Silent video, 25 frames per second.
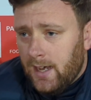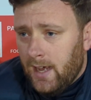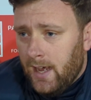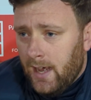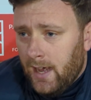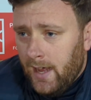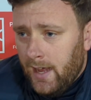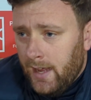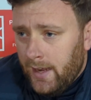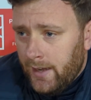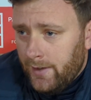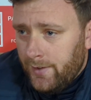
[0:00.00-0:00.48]

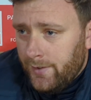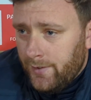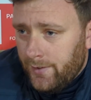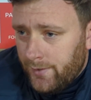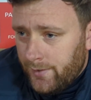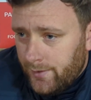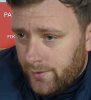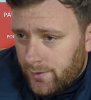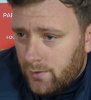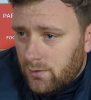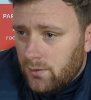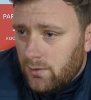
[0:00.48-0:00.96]

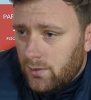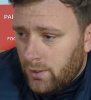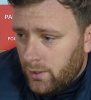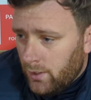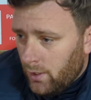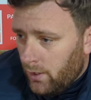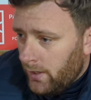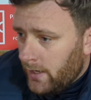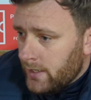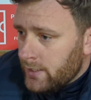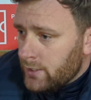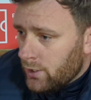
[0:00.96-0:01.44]
and you
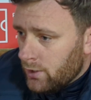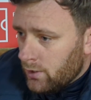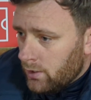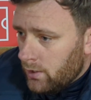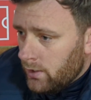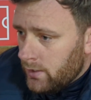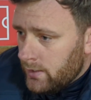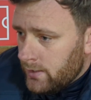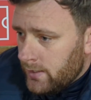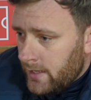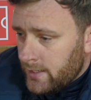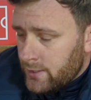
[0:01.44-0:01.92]
know that's
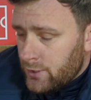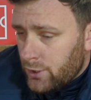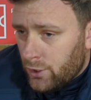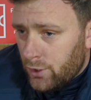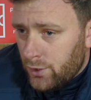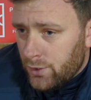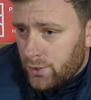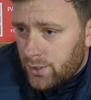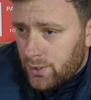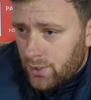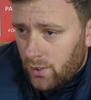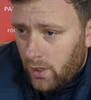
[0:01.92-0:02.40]
a that's a
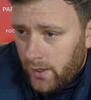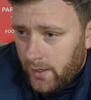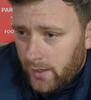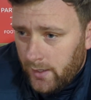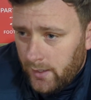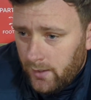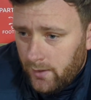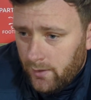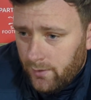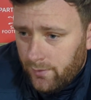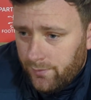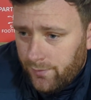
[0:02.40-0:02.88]
good sign
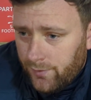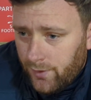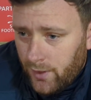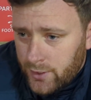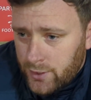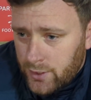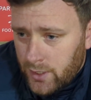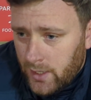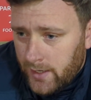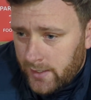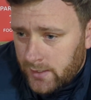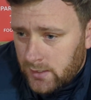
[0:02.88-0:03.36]
that the
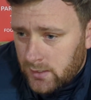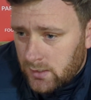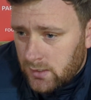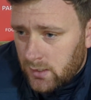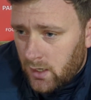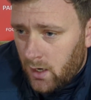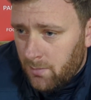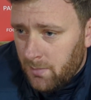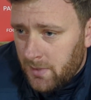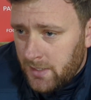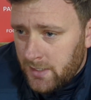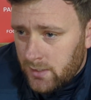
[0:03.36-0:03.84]
French legs has
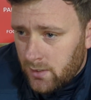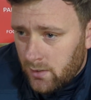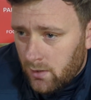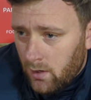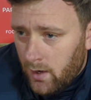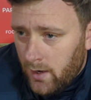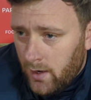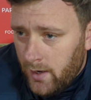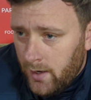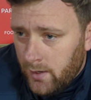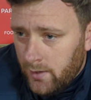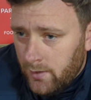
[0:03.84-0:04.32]
come in
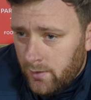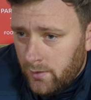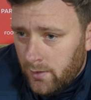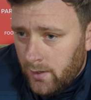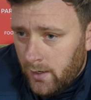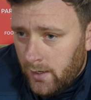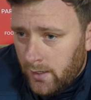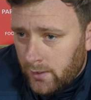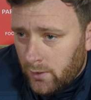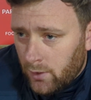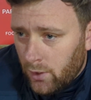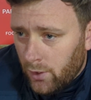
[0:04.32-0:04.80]
tonight and,
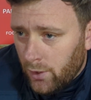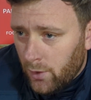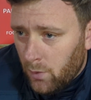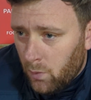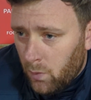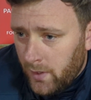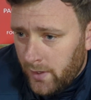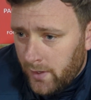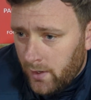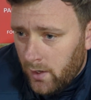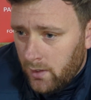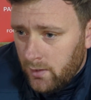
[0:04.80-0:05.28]
and got the
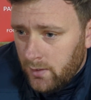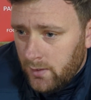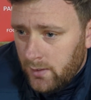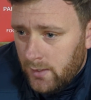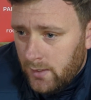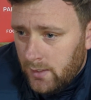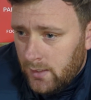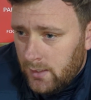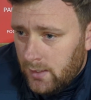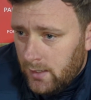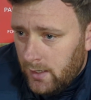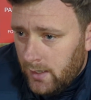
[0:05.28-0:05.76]
winner,
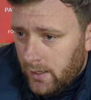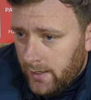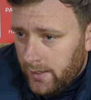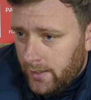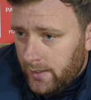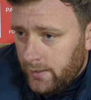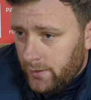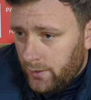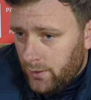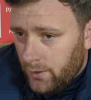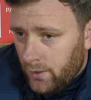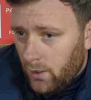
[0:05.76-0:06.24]
and
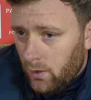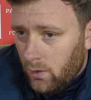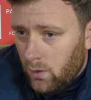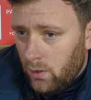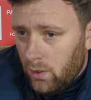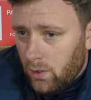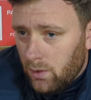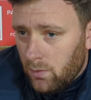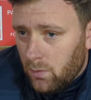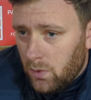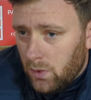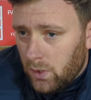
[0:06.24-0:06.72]
then you know
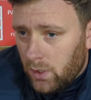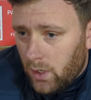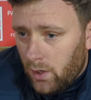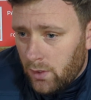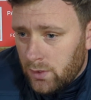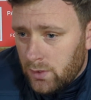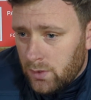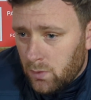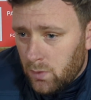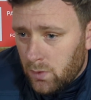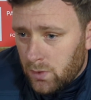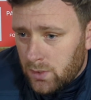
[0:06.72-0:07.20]
look we'll go
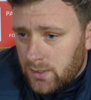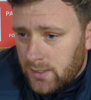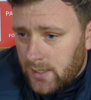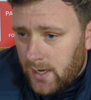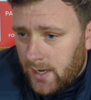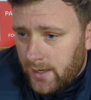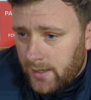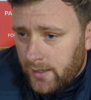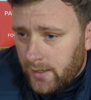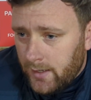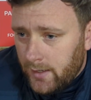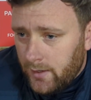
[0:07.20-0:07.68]
towards
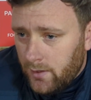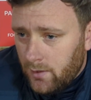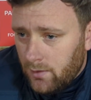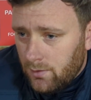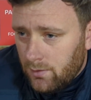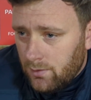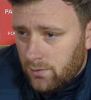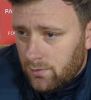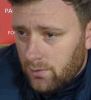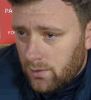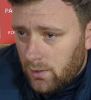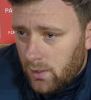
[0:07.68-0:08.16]
Saturday
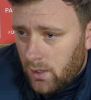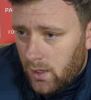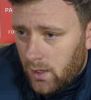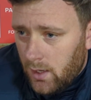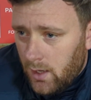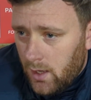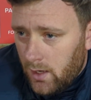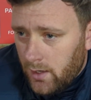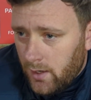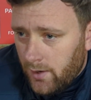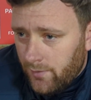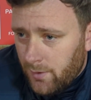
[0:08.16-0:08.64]
and
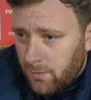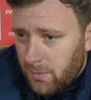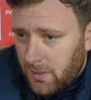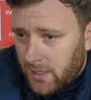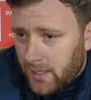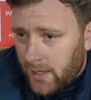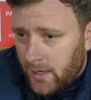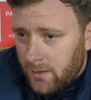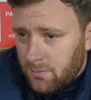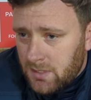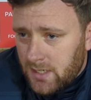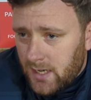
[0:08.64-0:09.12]
uh, another big
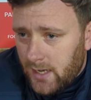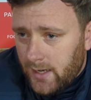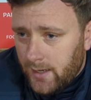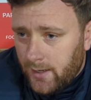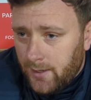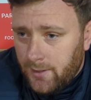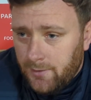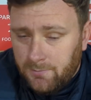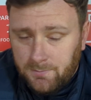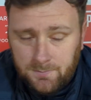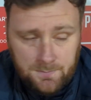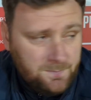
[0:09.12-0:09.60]
game
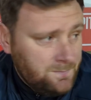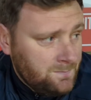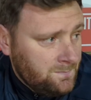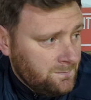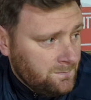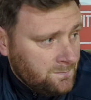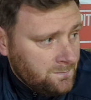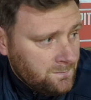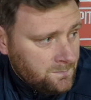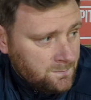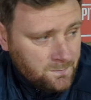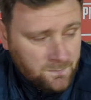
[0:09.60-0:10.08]
Saturday.
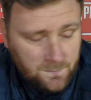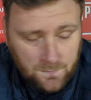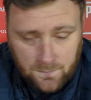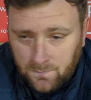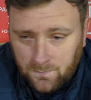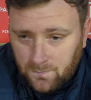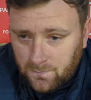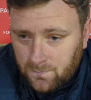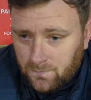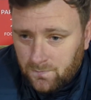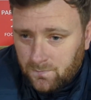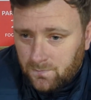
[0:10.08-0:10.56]
Yeah,
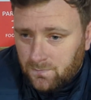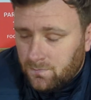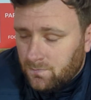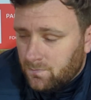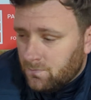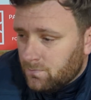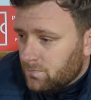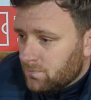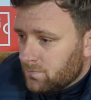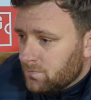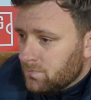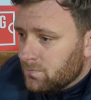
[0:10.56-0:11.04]
it looked
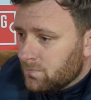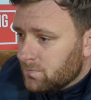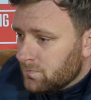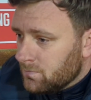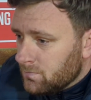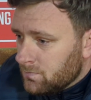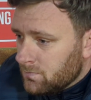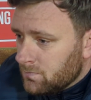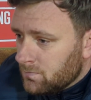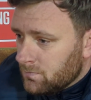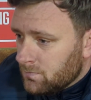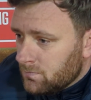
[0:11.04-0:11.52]
like he slotted
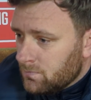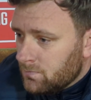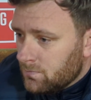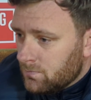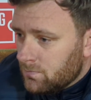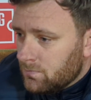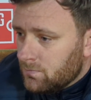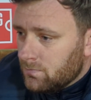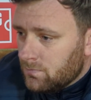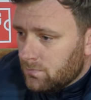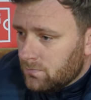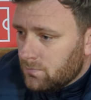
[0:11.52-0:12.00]
in as if he'd
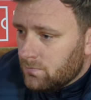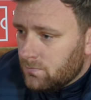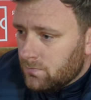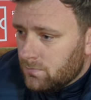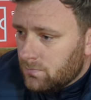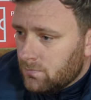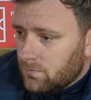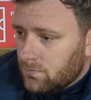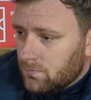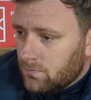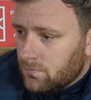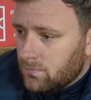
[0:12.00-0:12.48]
been
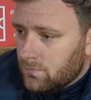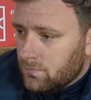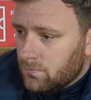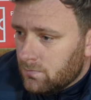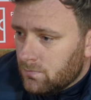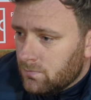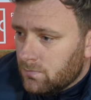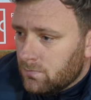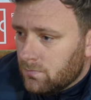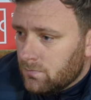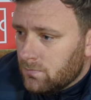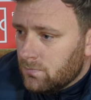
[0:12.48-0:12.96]
with the, the
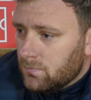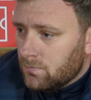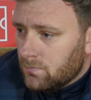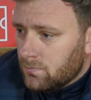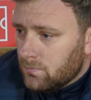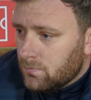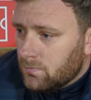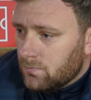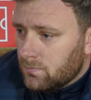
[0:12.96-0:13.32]
squad all